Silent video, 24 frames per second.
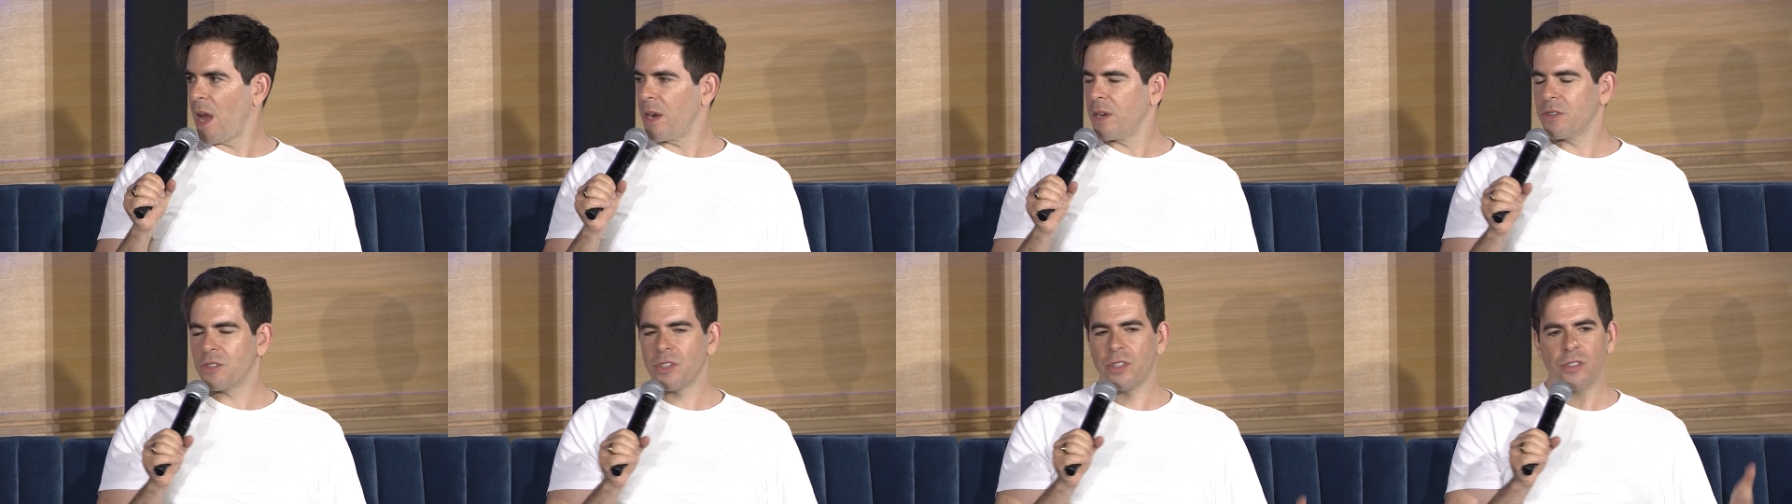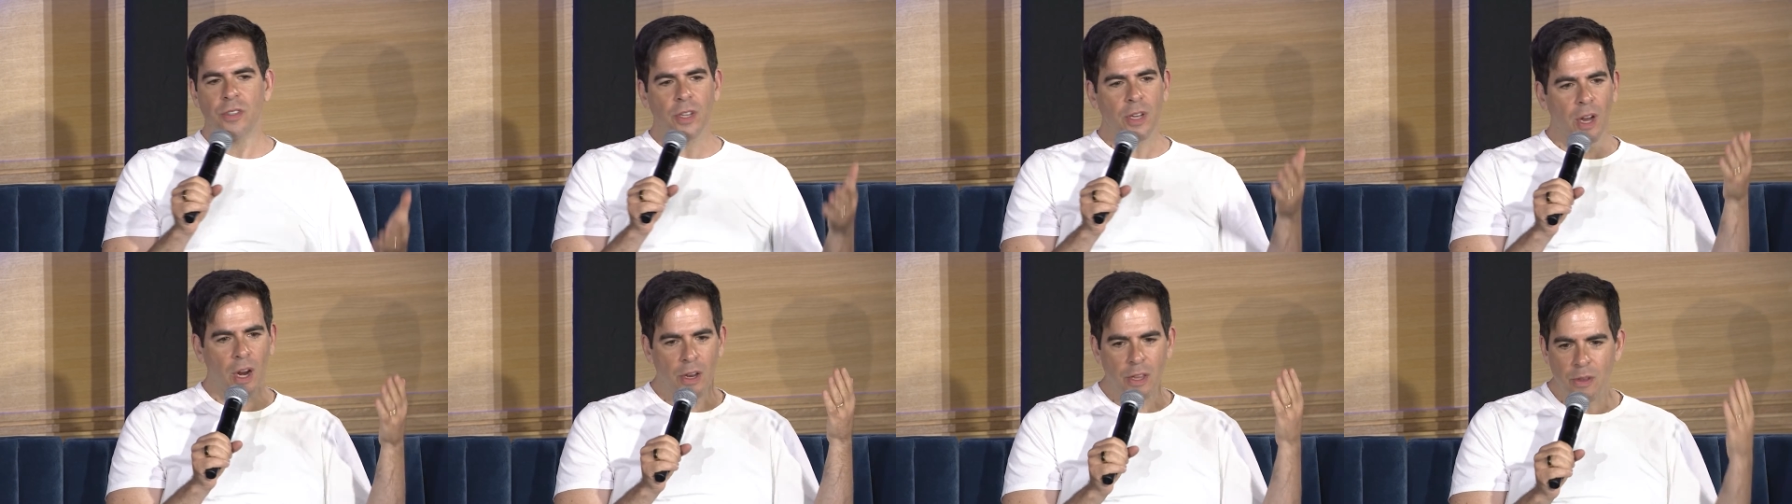And she's
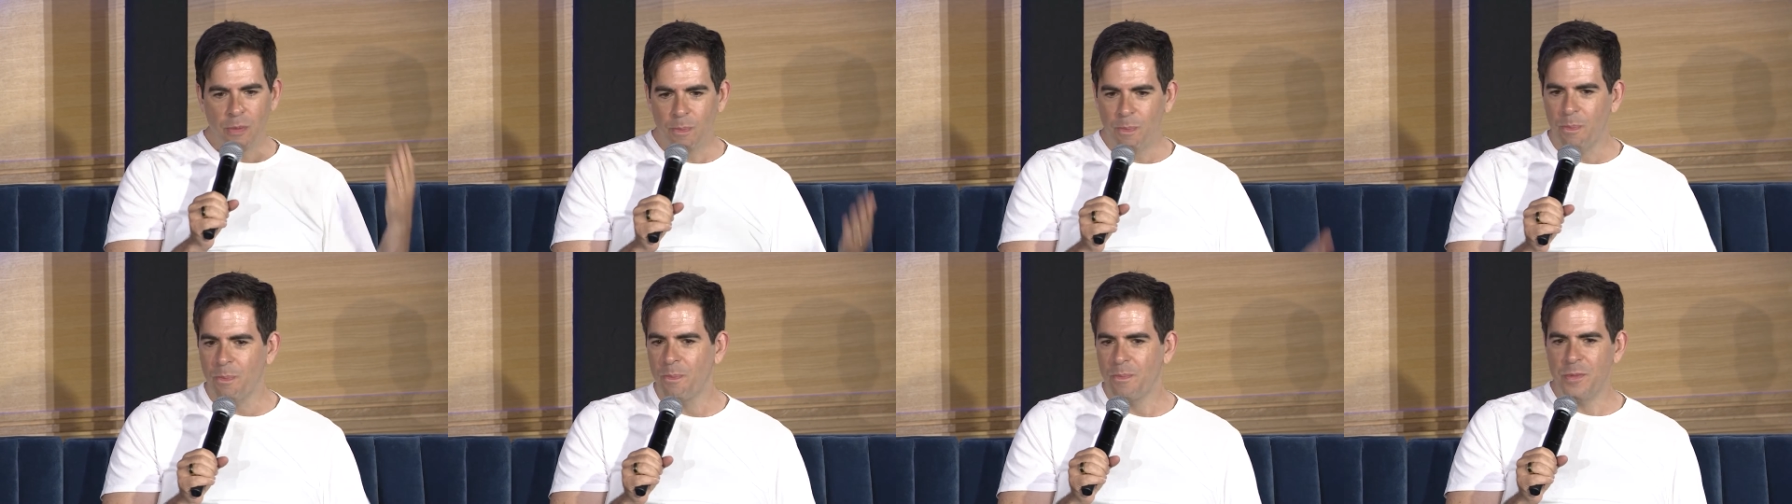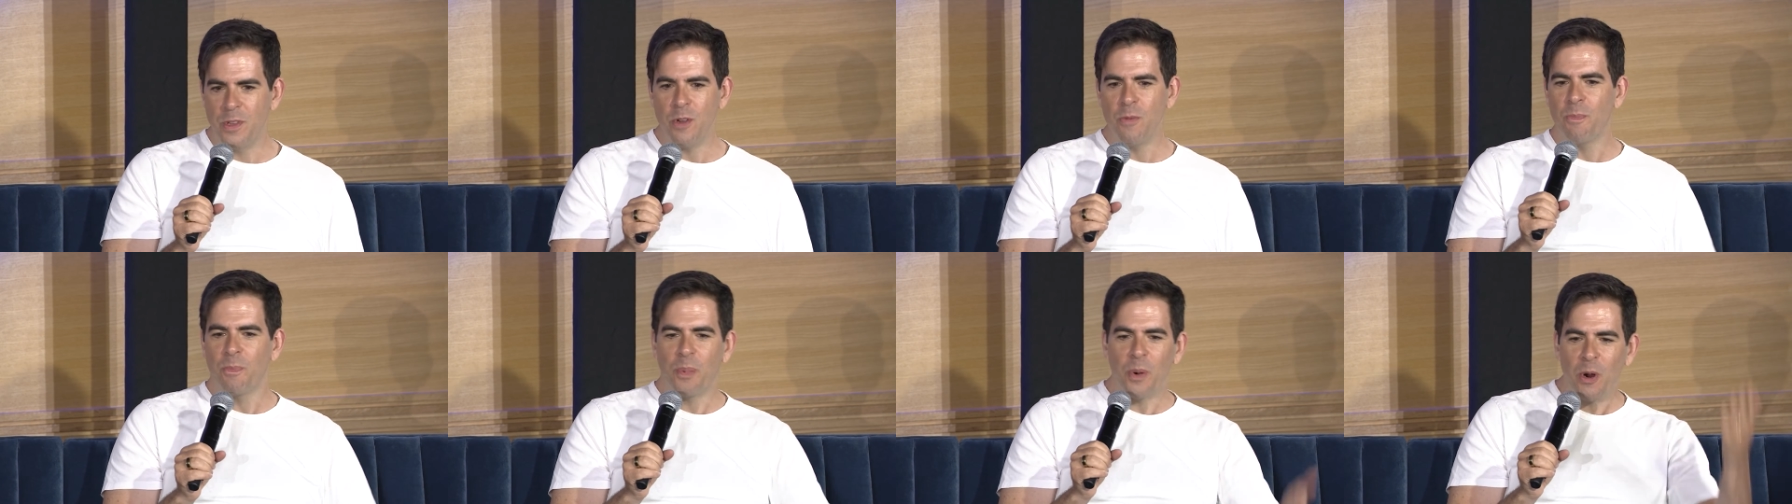like, "Are
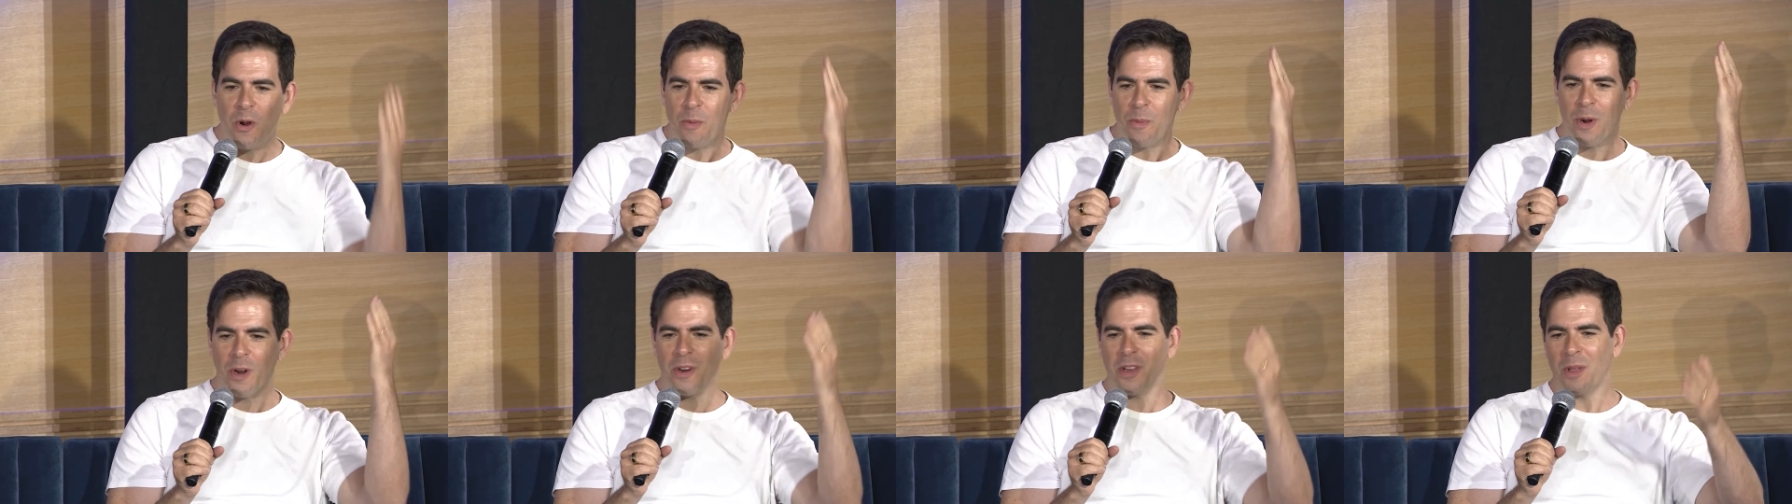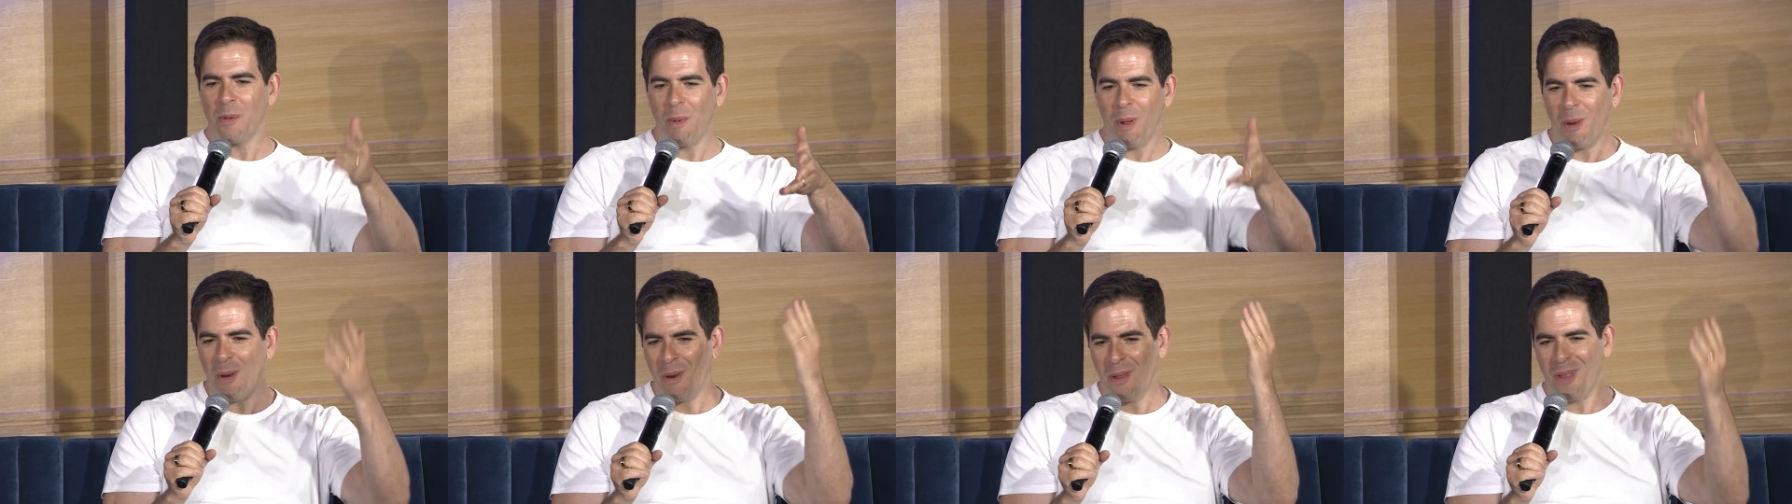you boomer? You
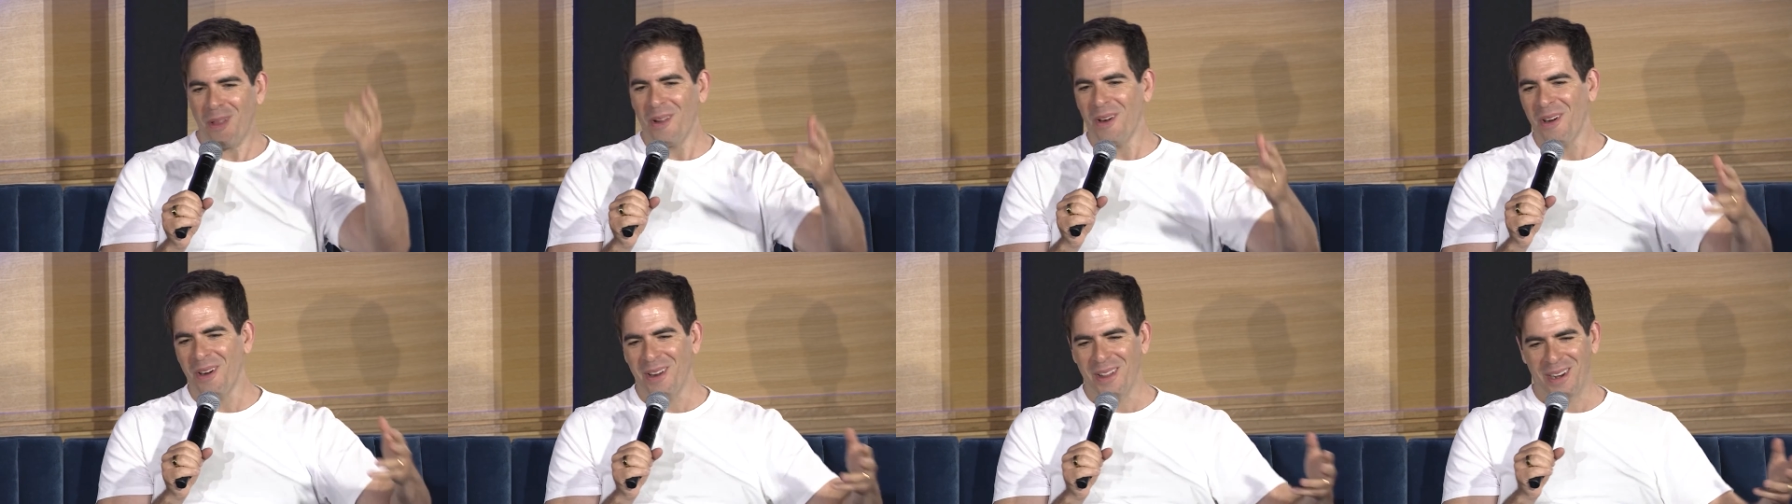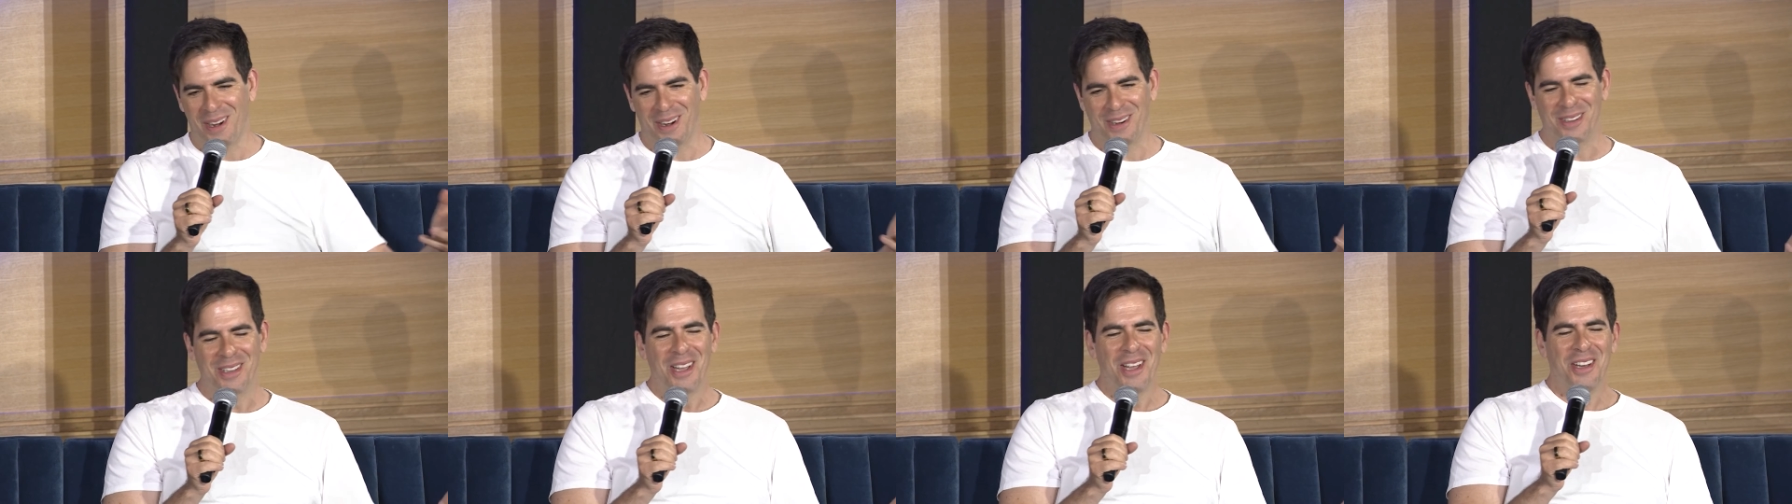blah, blah, blah,
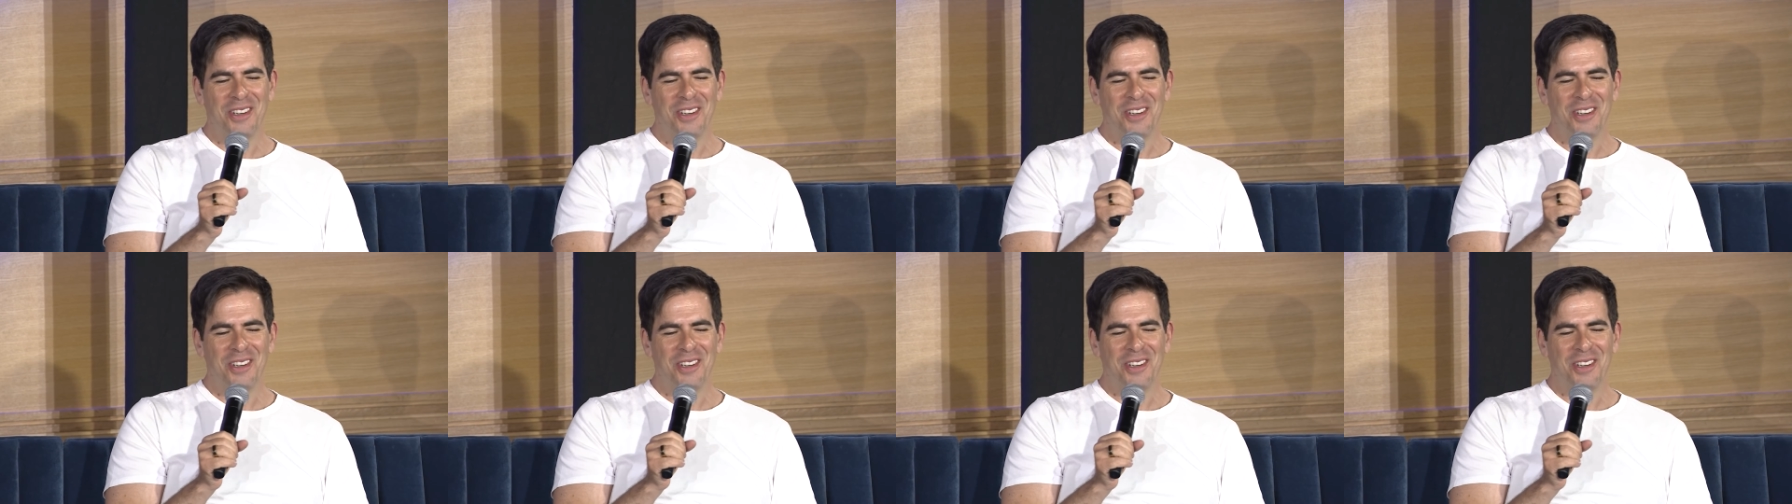blah."